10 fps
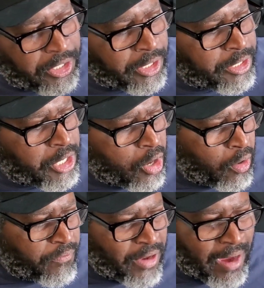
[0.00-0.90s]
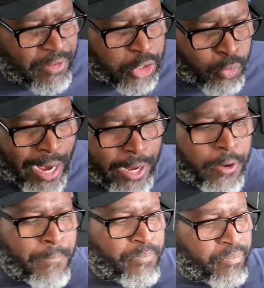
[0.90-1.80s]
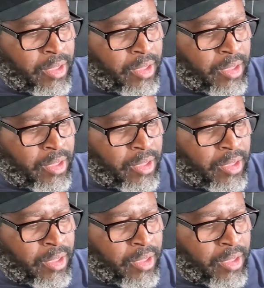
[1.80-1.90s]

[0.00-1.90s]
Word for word: you should do if you have a shredder,